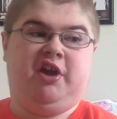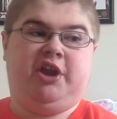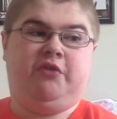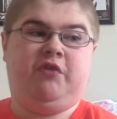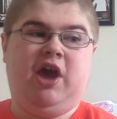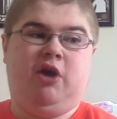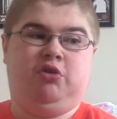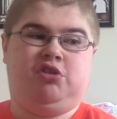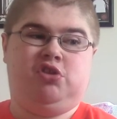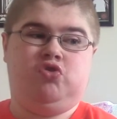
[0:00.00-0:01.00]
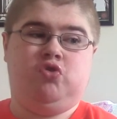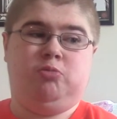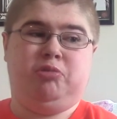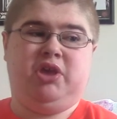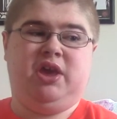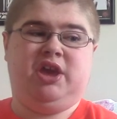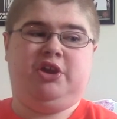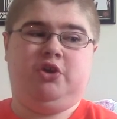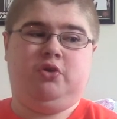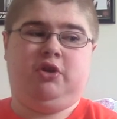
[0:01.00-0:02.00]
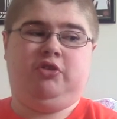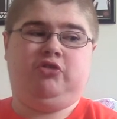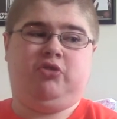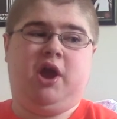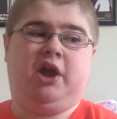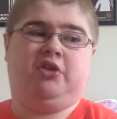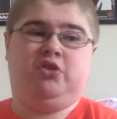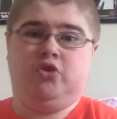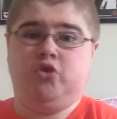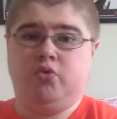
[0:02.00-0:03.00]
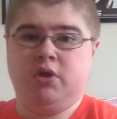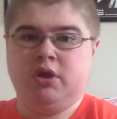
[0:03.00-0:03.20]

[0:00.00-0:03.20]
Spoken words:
of out of tune piano on the track too.